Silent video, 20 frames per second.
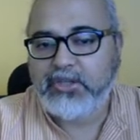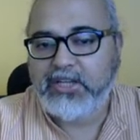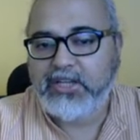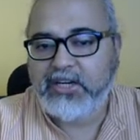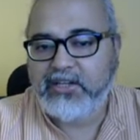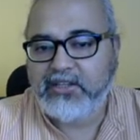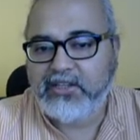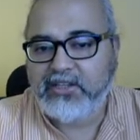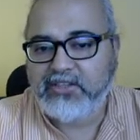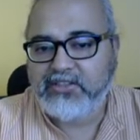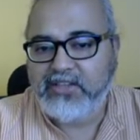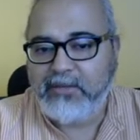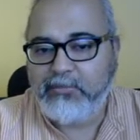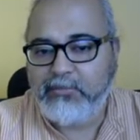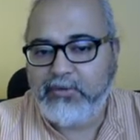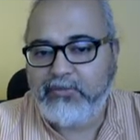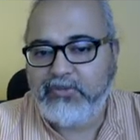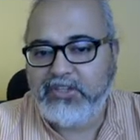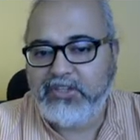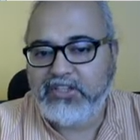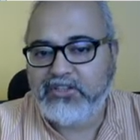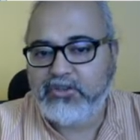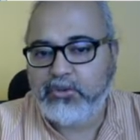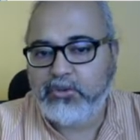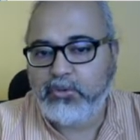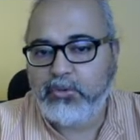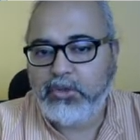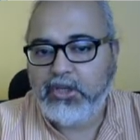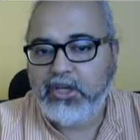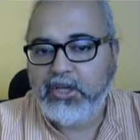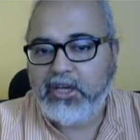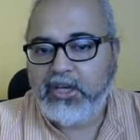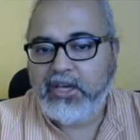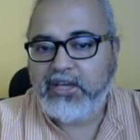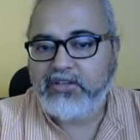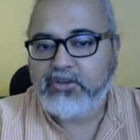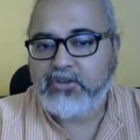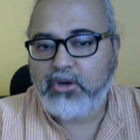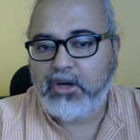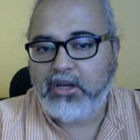that the sum of these two
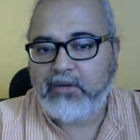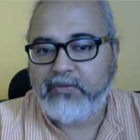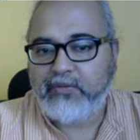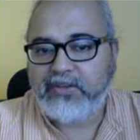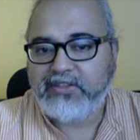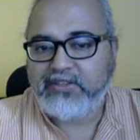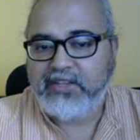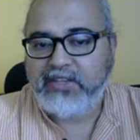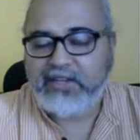is always the